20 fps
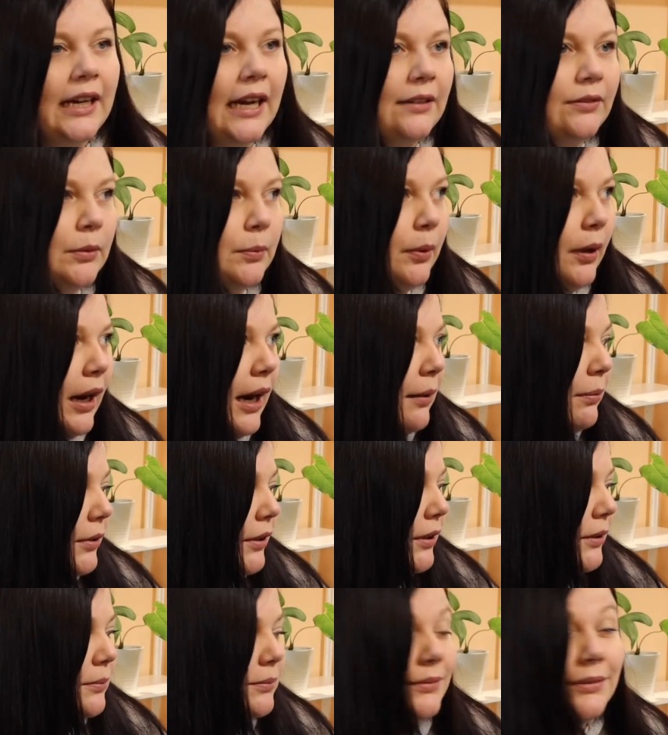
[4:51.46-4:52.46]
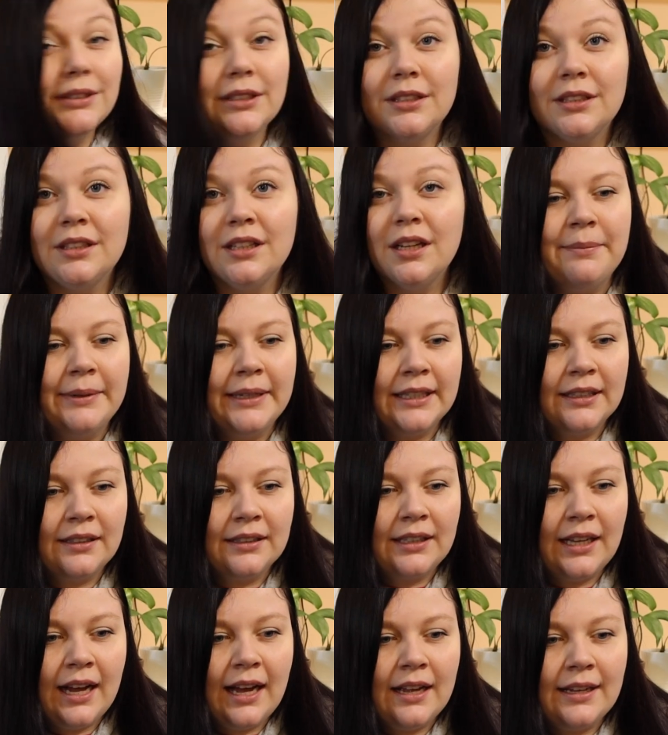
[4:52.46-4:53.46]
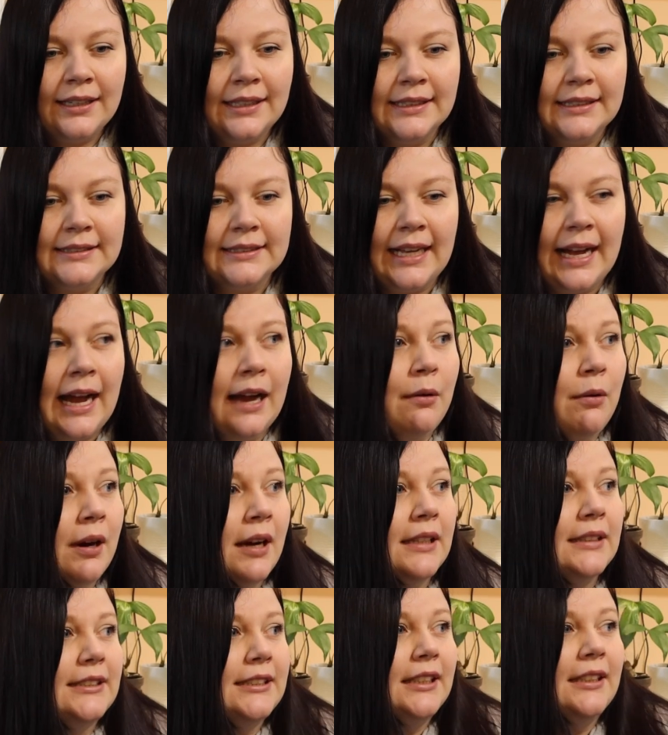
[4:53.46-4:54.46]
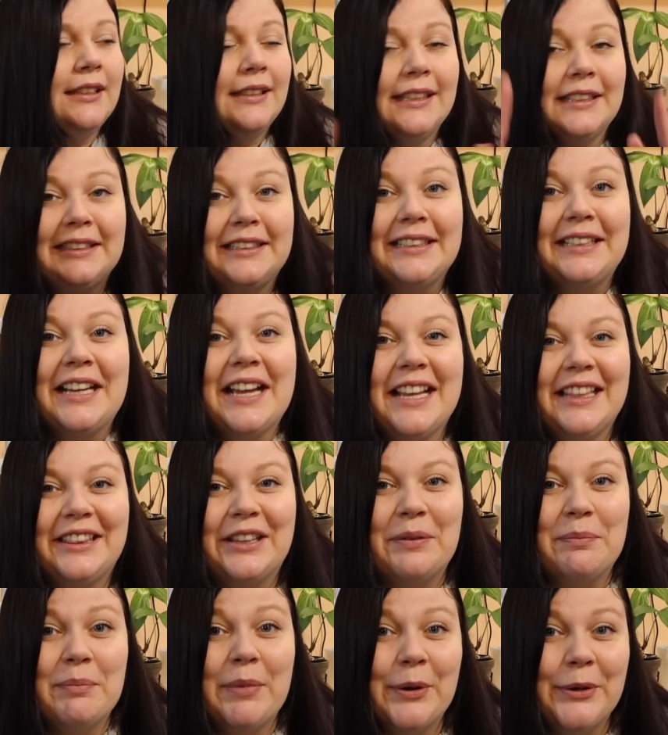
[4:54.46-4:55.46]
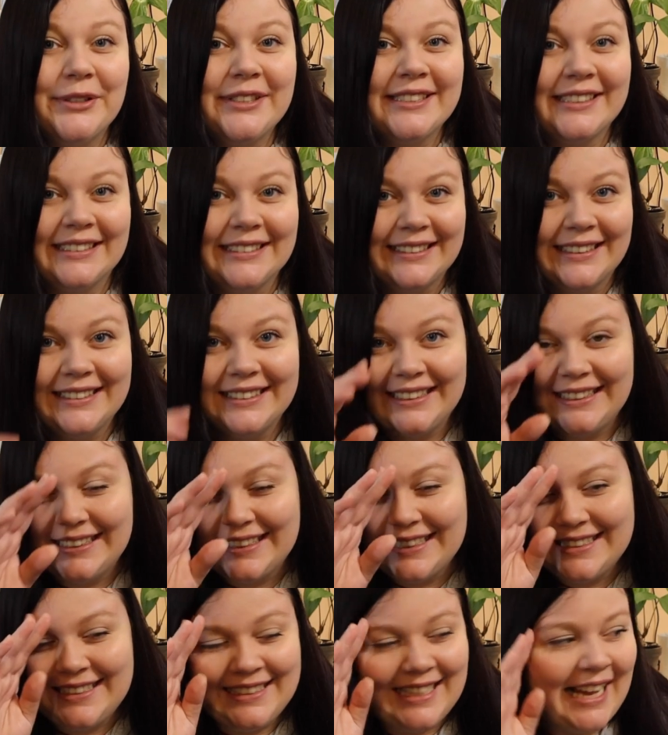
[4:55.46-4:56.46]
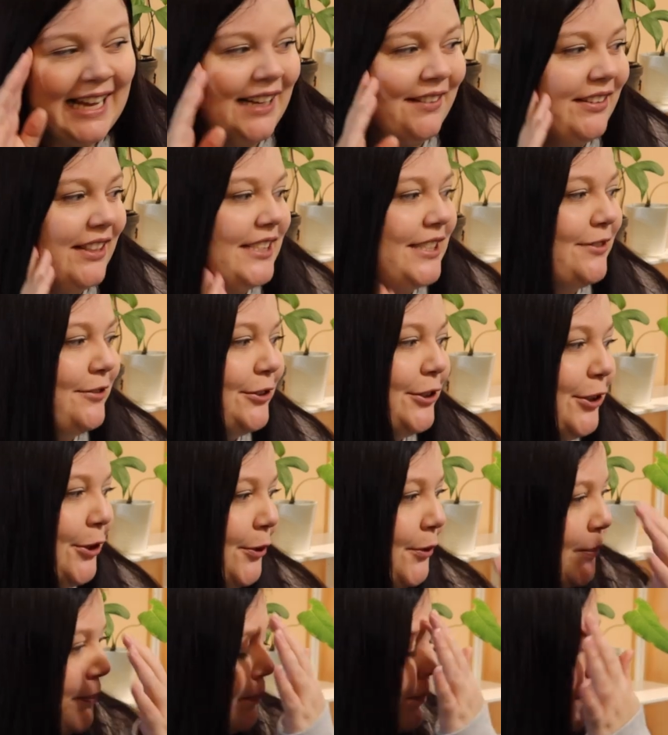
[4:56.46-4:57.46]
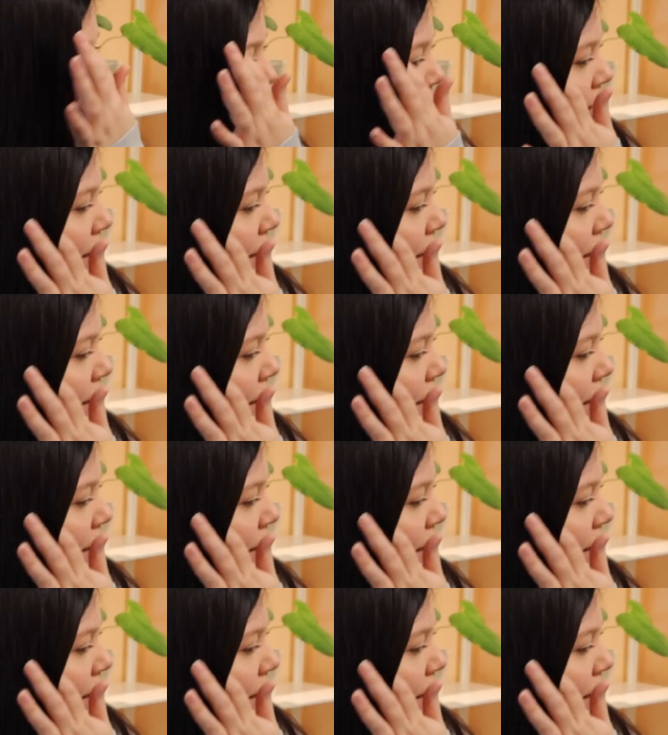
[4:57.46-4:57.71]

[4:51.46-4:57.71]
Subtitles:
don't have a problem keeping it on high because I want to get the most cleanliness out of this room.